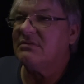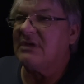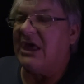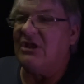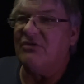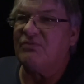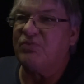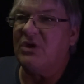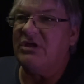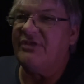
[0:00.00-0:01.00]
don't
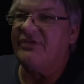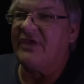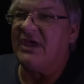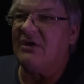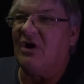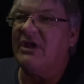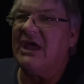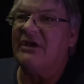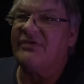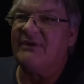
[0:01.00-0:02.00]
really think,
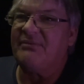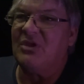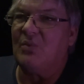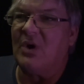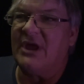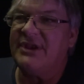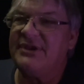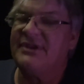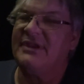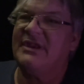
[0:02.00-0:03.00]
except for the one
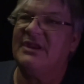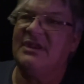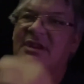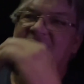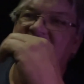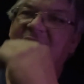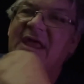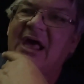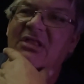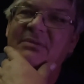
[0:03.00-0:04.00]
in
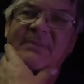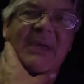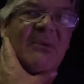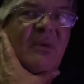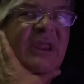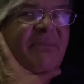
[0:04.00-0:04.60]
Alabama when I